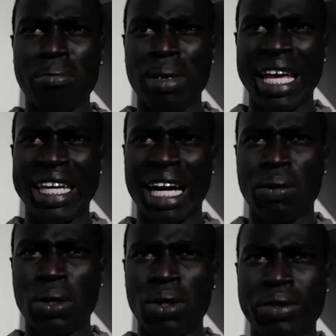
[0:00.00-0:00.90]
Black Hat
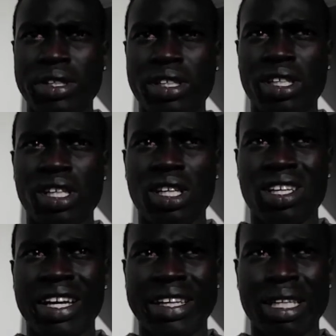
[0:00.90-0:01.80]
World,
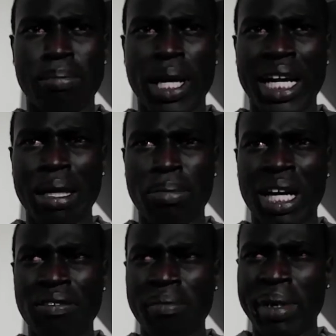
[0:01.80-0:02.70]
and the bot I
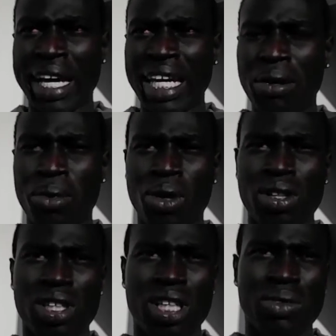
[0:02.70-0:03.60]
bought from Black Hat World
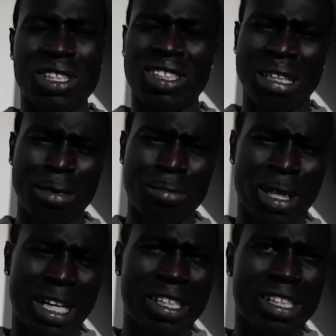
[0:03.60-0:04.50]
uh, was a Tumblr
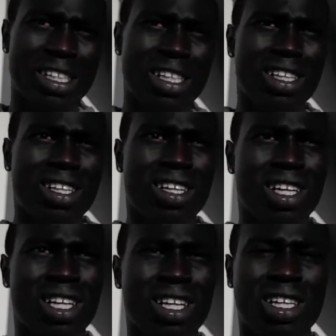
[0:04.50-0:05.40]
bot.
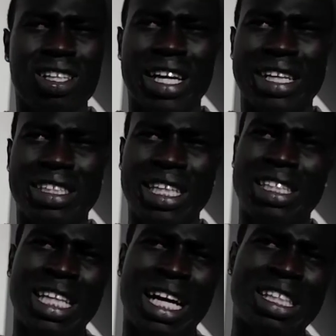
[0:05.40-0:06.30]
Uh, I did now.